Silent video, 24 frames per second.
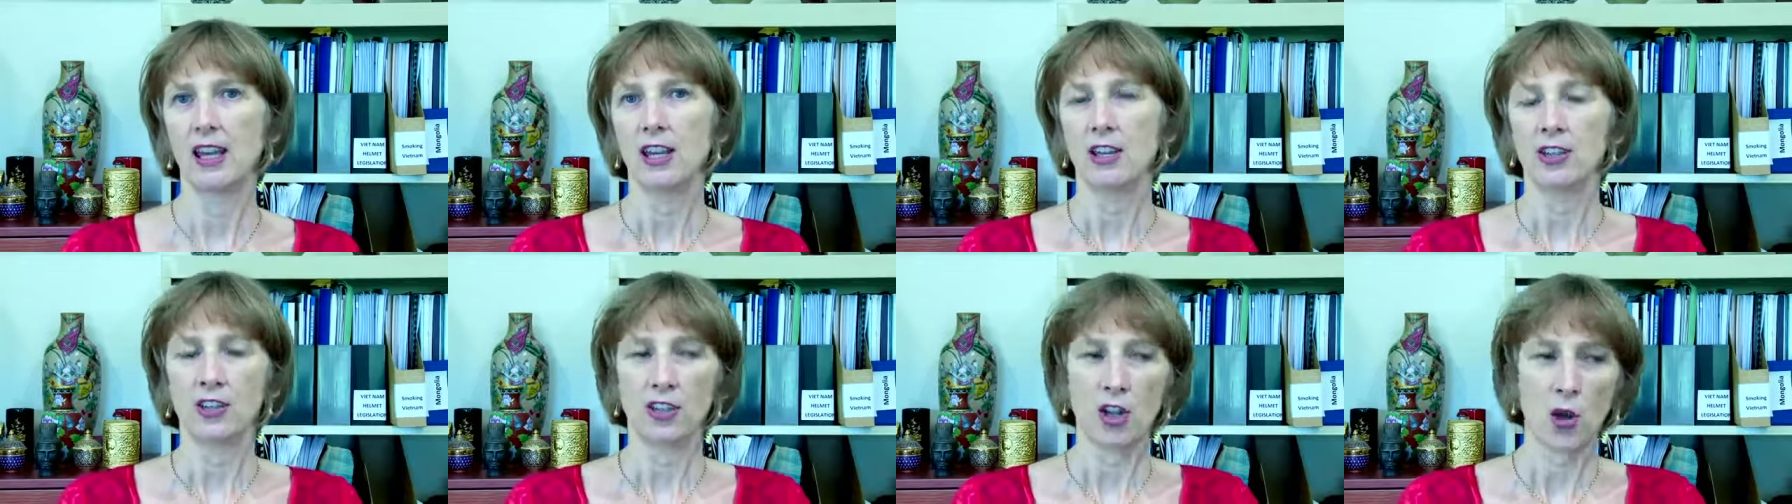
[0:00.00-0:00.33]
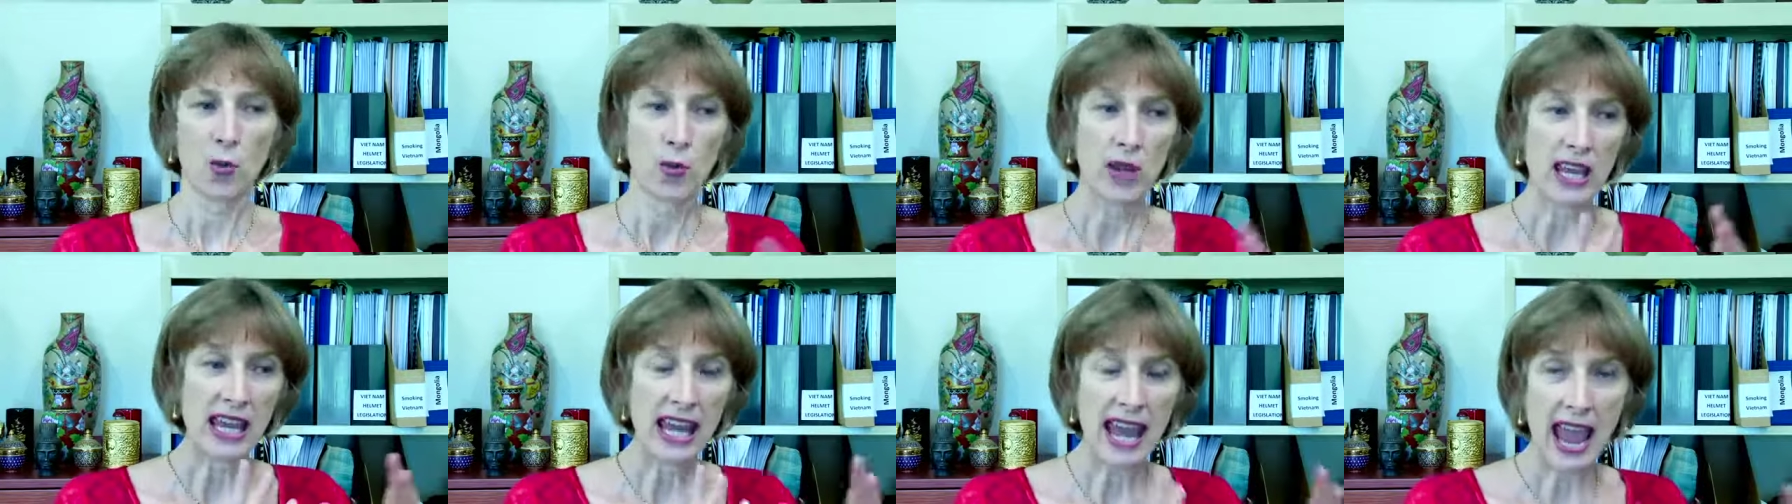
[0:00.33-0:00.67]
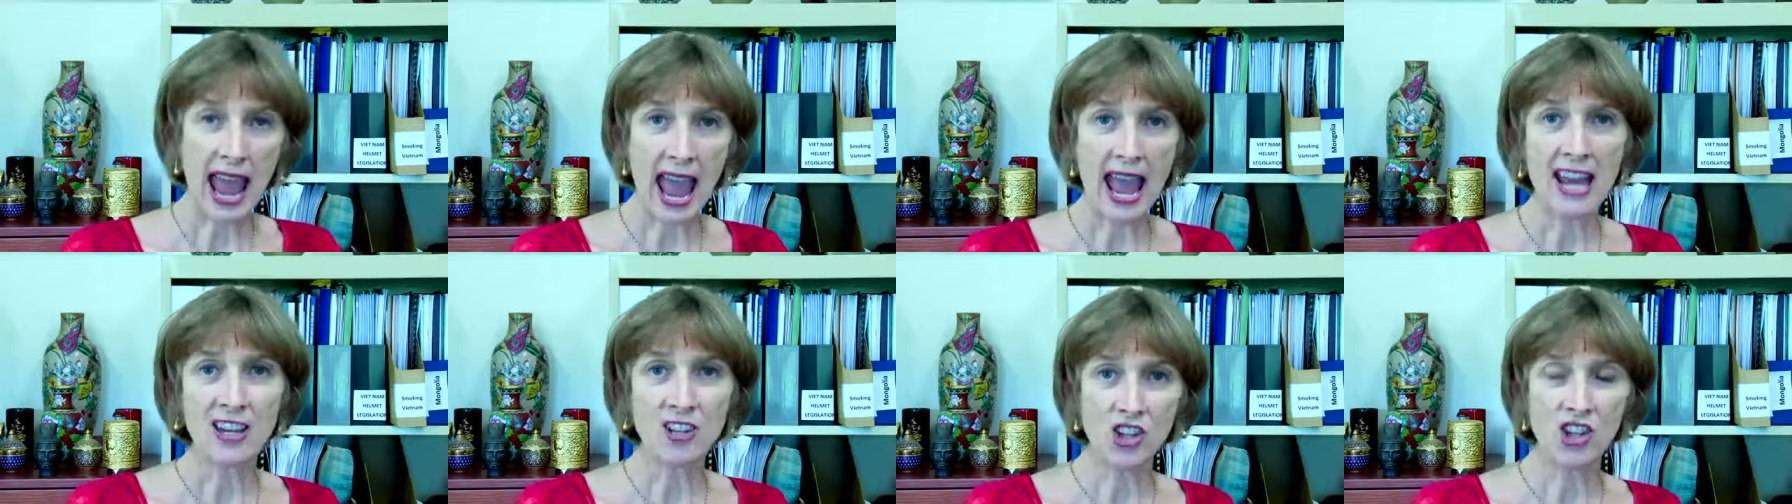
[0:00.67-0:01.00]
So we
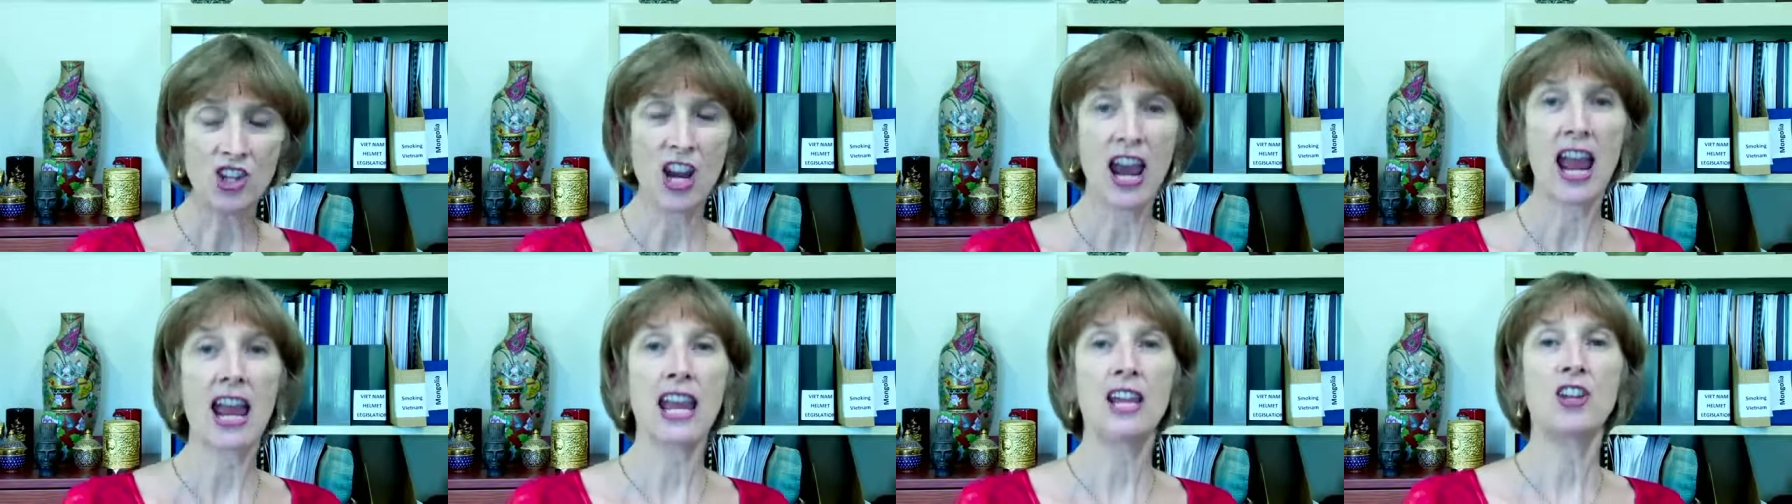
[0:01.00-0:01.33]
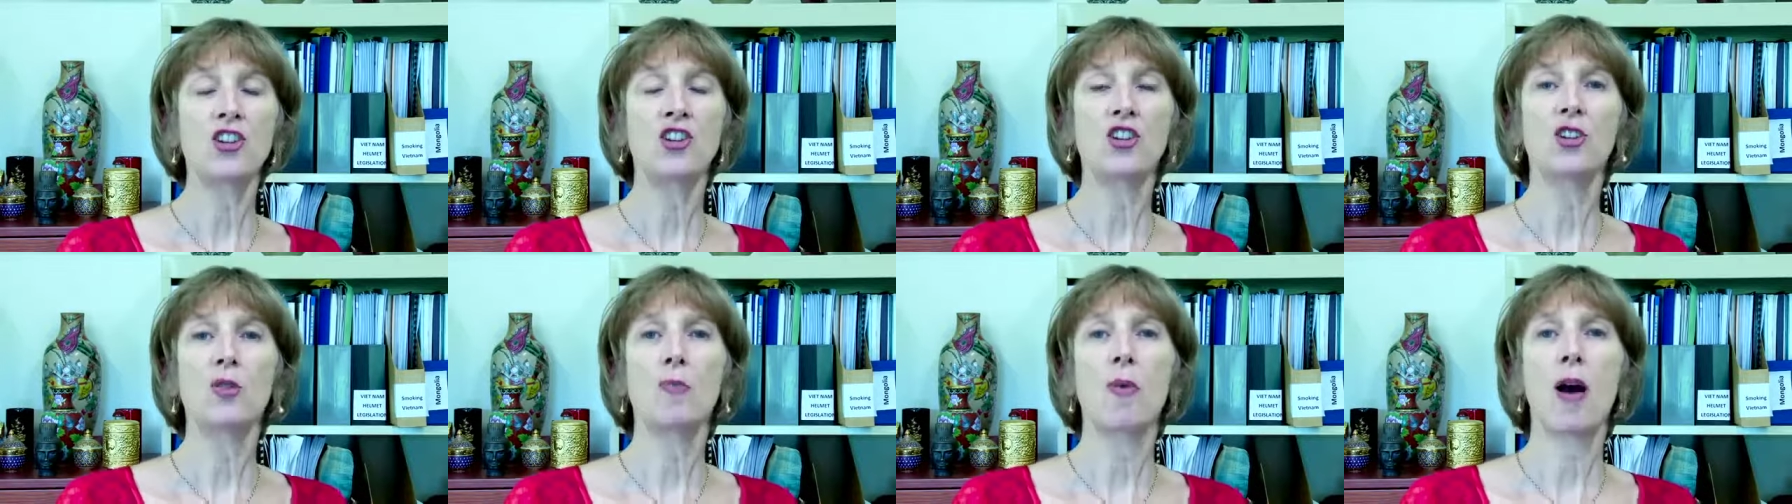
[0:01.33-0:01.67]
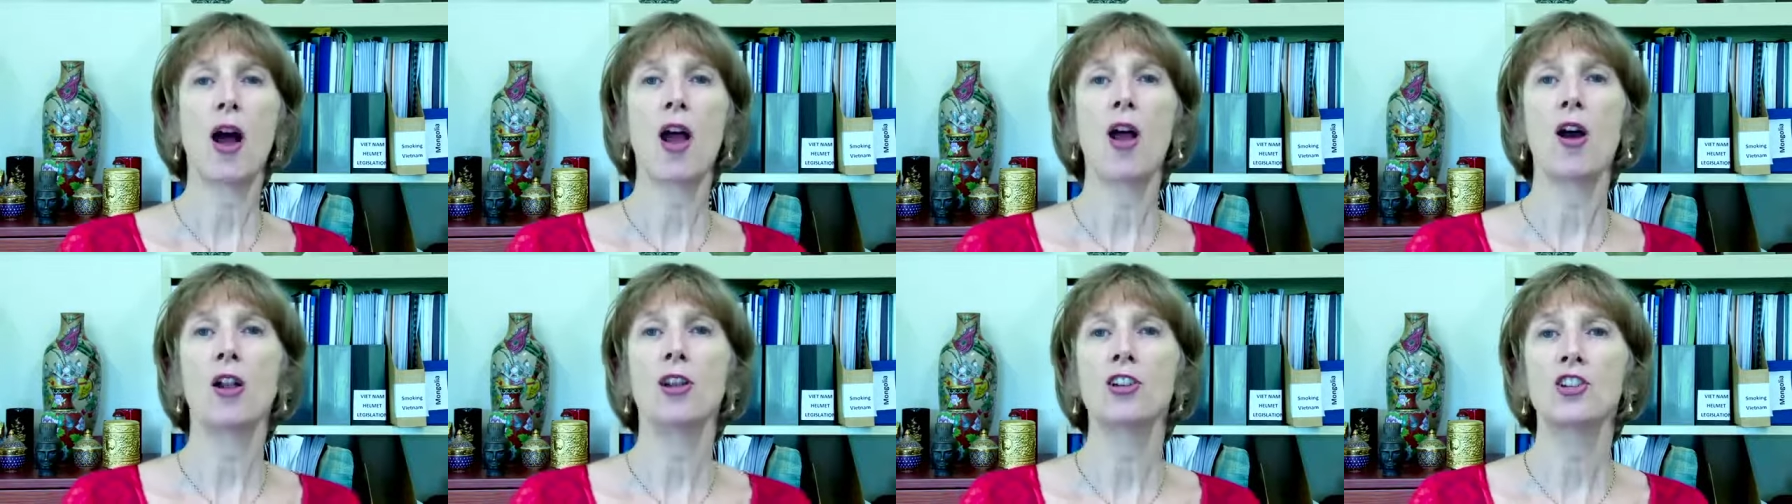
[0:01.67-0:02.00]
can change the
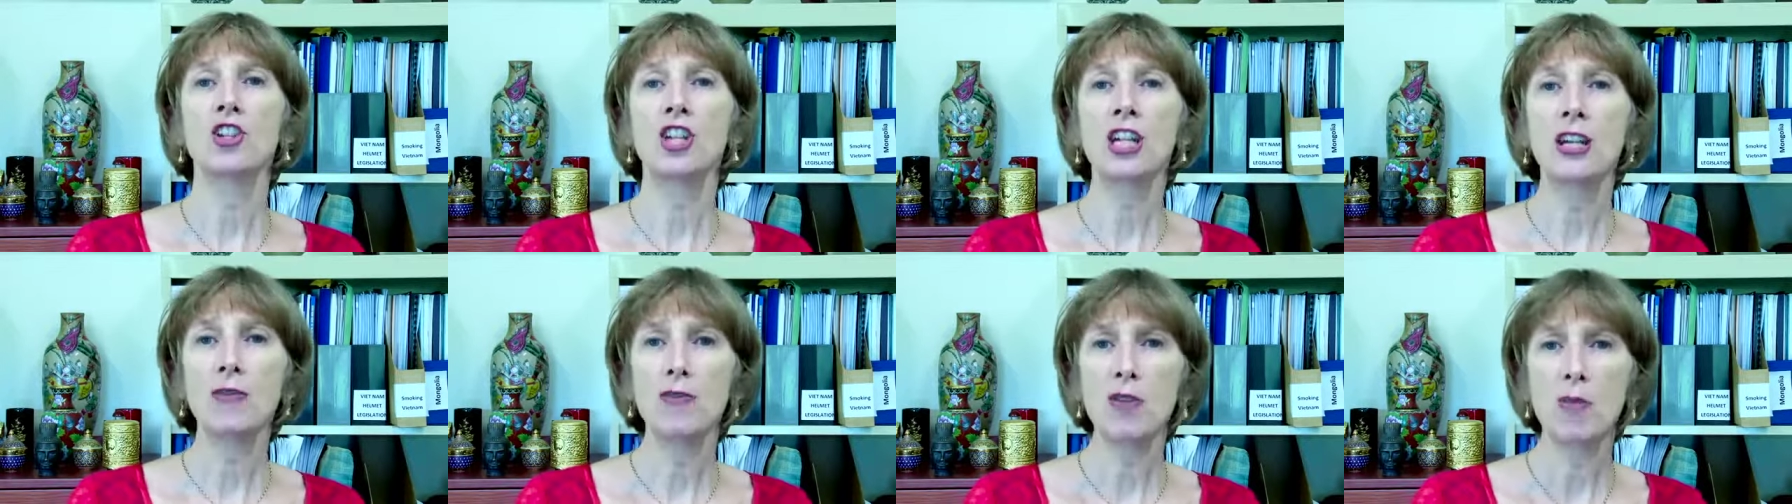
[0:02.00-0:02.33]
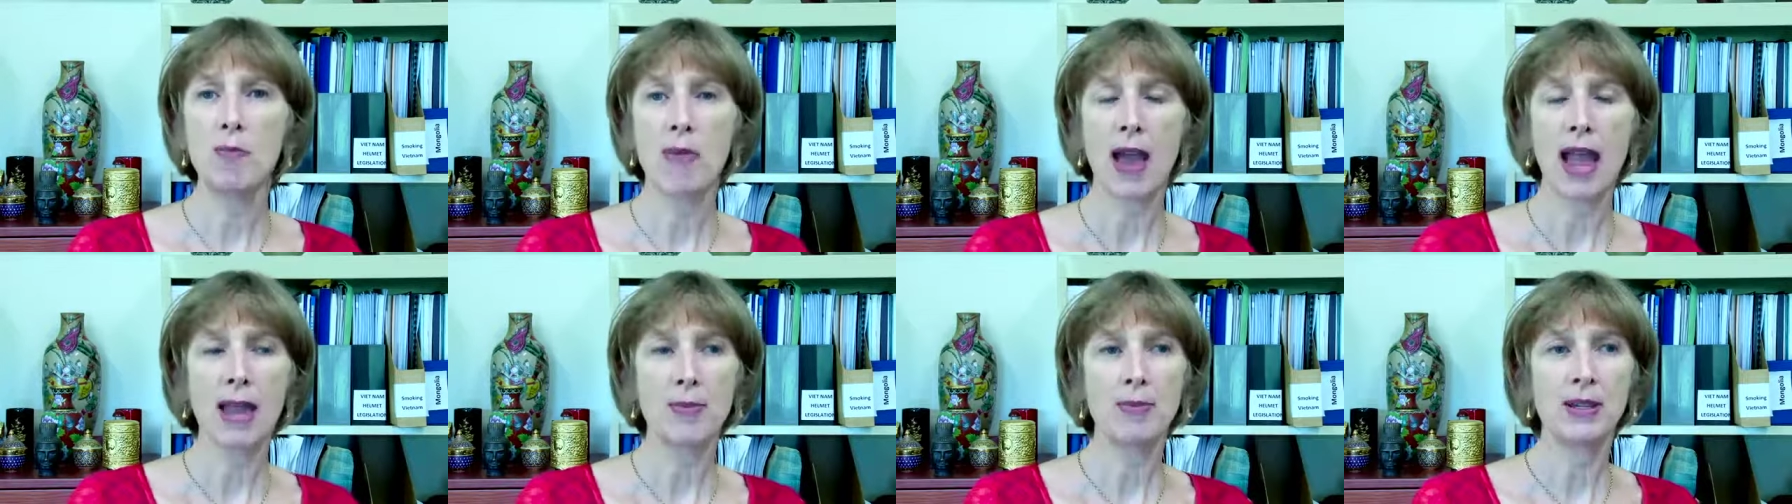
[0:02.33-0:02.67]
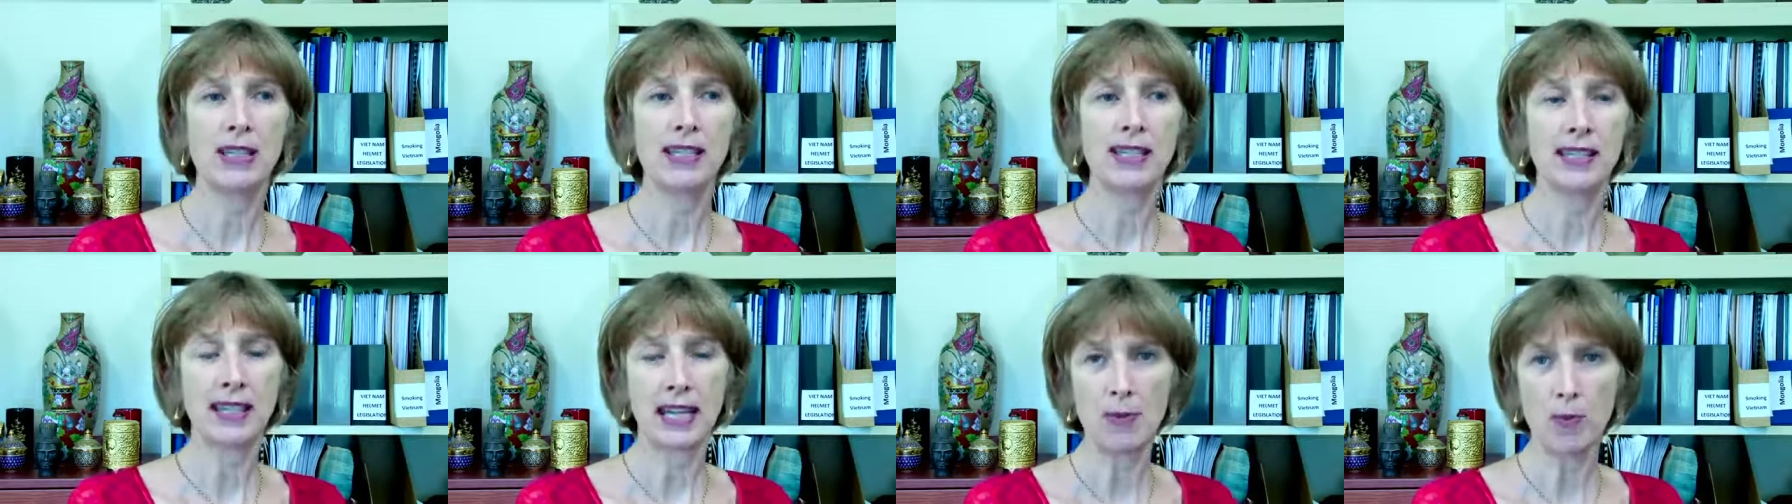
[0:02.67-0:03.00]
biology of the
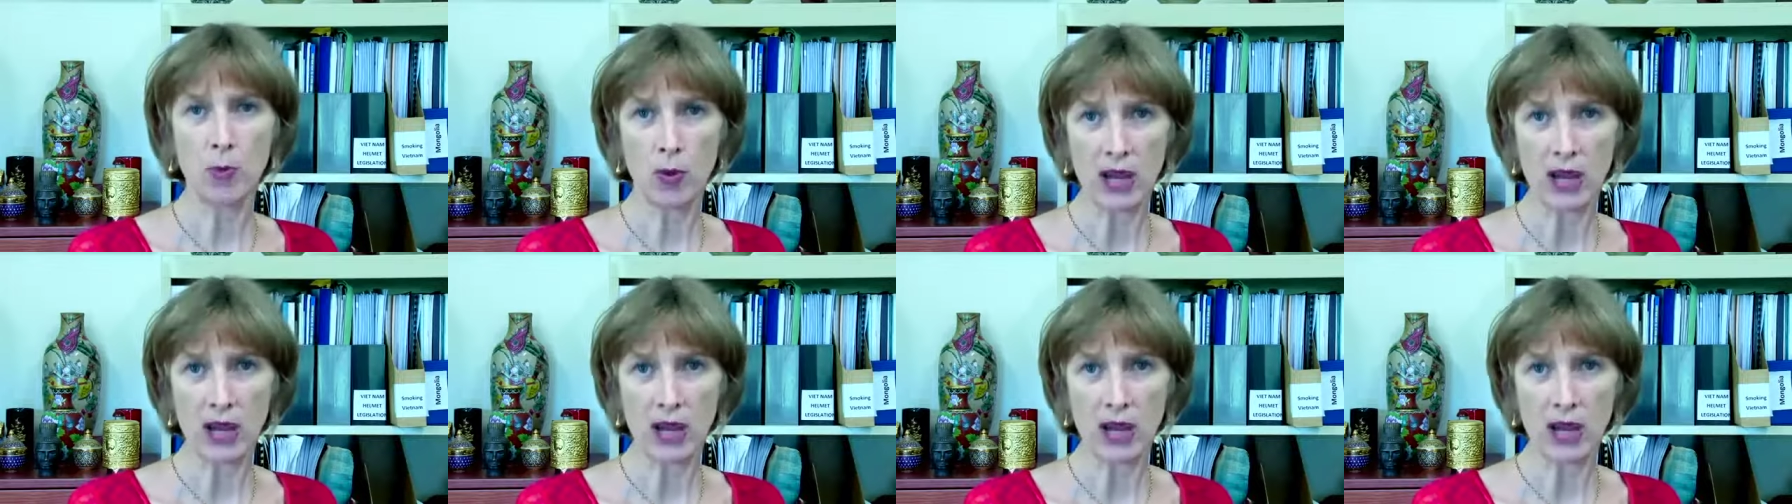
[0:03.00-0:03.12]
baby's sleep.